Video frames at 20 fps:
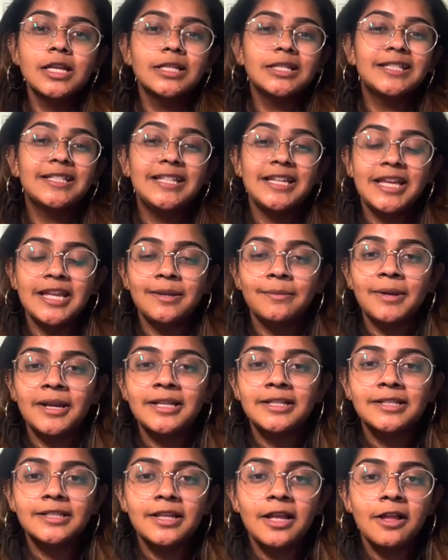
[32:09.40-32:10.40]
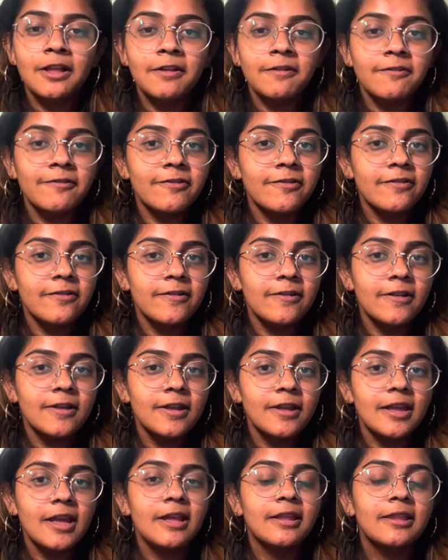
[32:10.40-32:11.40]
seeing myself
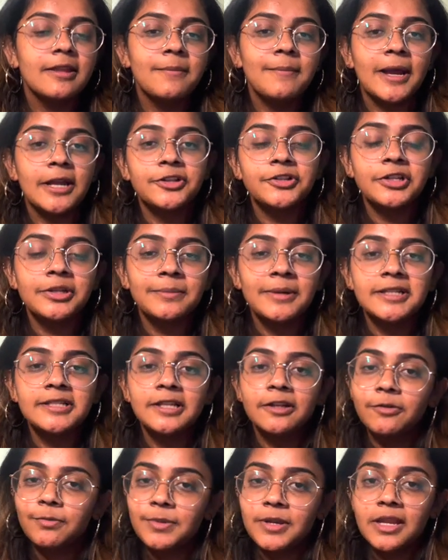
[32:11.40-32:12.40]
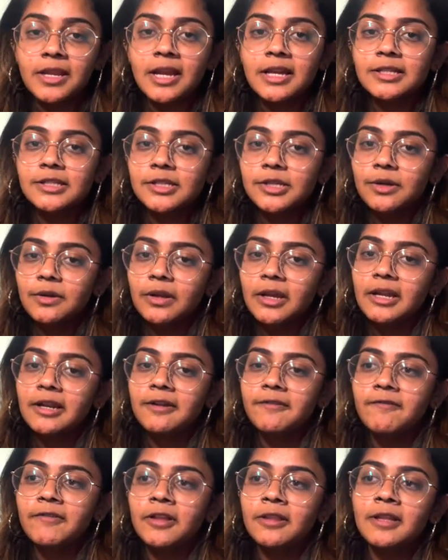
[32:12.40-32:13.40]
and imagining myself being at Duke, and
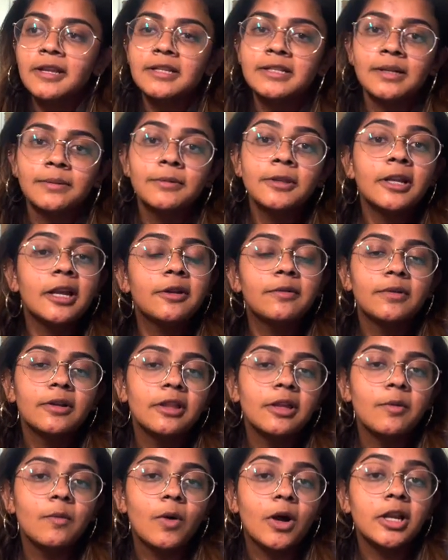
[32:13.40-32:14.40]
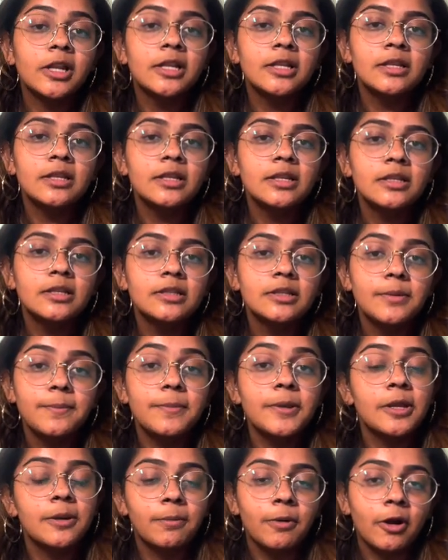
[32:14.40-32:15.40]
it felt like something I really wanted to
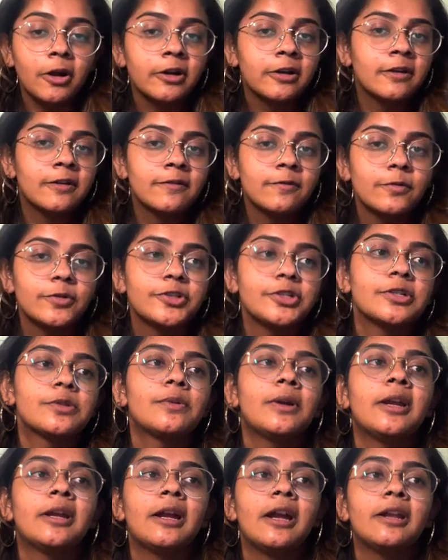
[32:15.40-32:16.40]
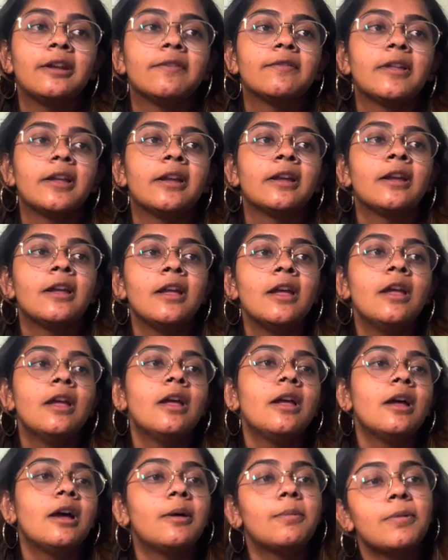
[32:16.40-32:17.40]
be a part of, which is why I kind of like
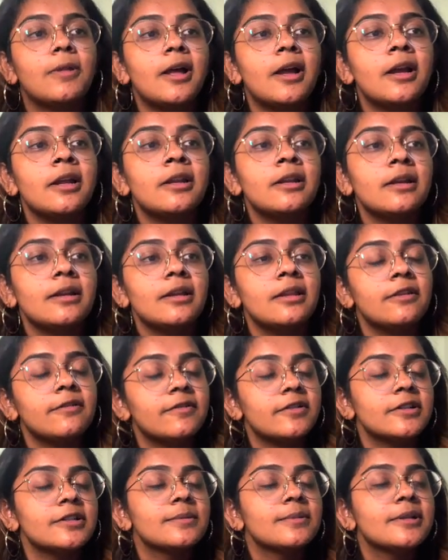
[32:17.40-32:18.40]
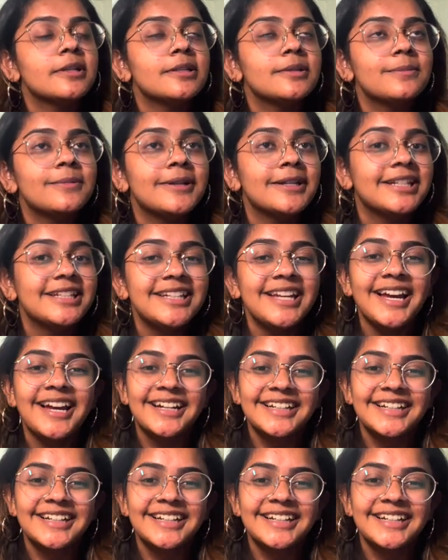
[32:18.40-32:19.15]
applied in the first place. But yeah.